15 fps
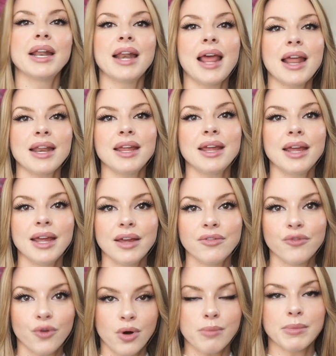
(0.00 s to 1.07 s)
In any
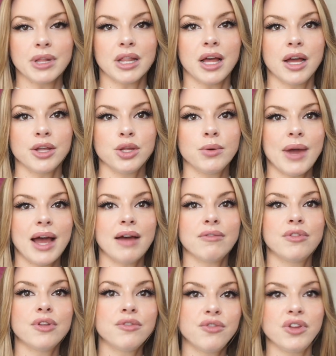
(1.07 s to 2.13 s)
formula, you
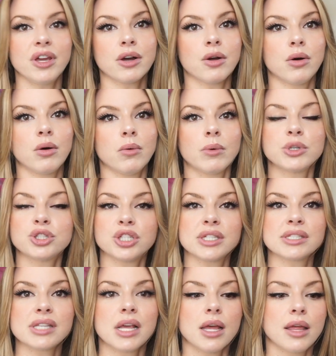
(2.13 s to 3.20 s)
have the vehicle, which
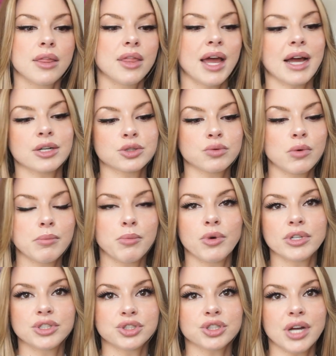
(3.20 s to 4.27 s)
is the actual
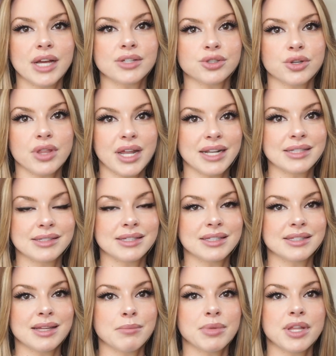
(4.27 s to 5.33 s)
moisturizer that it
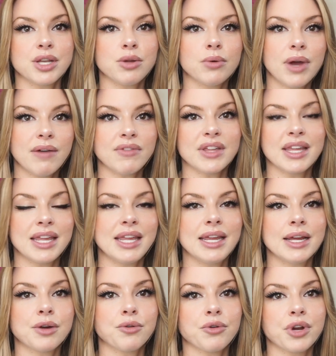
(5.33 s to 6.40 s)
sits in, but then you have the key
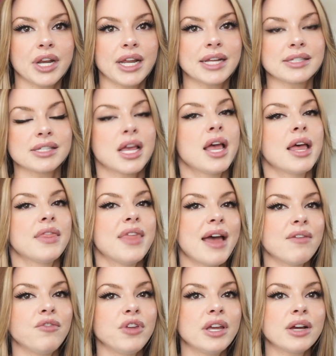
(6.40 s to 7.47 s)
ingredients.
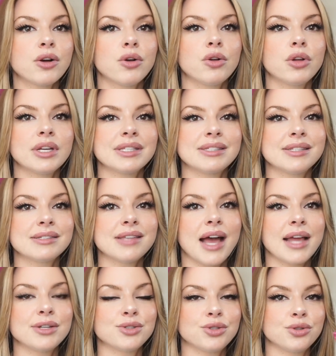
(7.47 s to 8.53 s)
That vehicle is
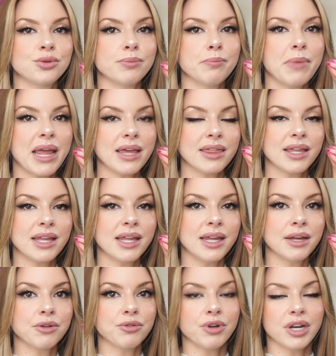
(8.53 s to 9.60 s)
designed to make the key
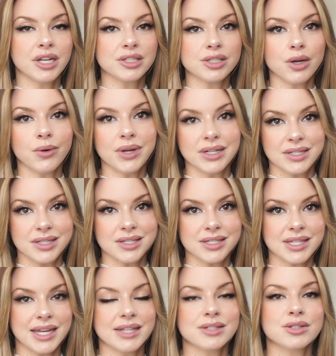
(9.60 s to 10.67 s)
ingredients go into the
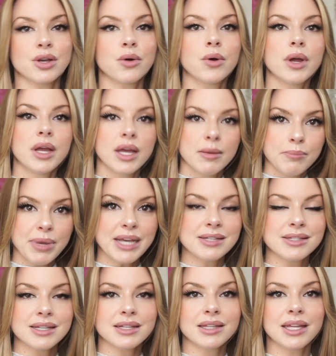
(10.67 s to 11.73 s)
skin. So
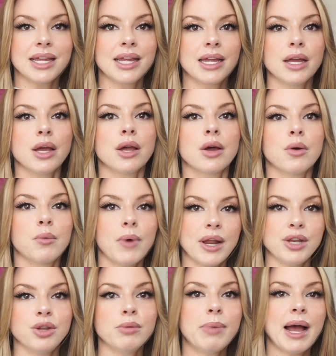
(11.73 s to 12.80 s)
basically,
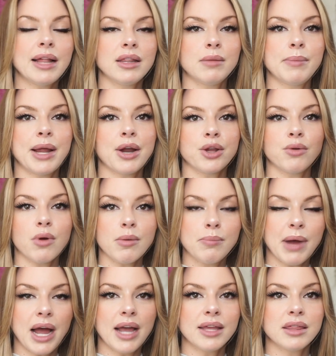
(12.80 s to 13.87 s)
when you buy La Mer, you are
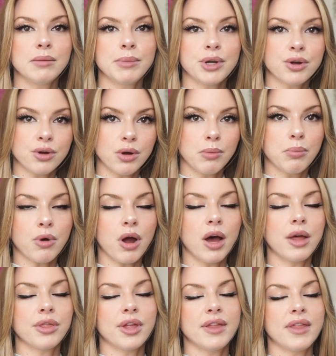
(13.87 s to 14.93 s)
buying the Miracle
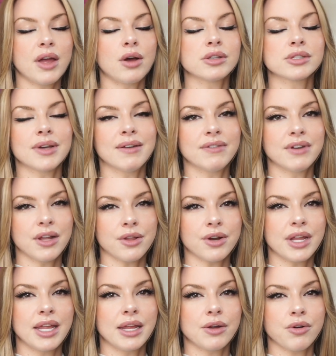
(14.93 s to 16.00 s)
Broth, and they also have another
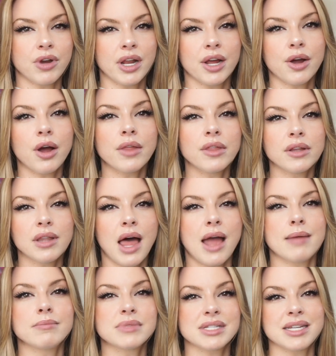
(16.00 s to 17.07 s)
key ingredient called the
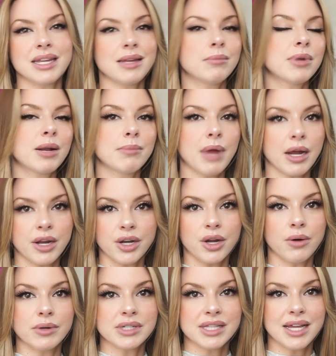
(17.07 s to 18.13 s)
lime tea, but I'm not going to
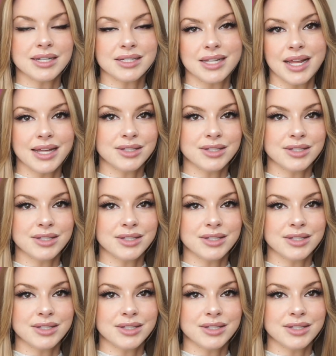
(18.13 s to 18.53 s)
go into that today.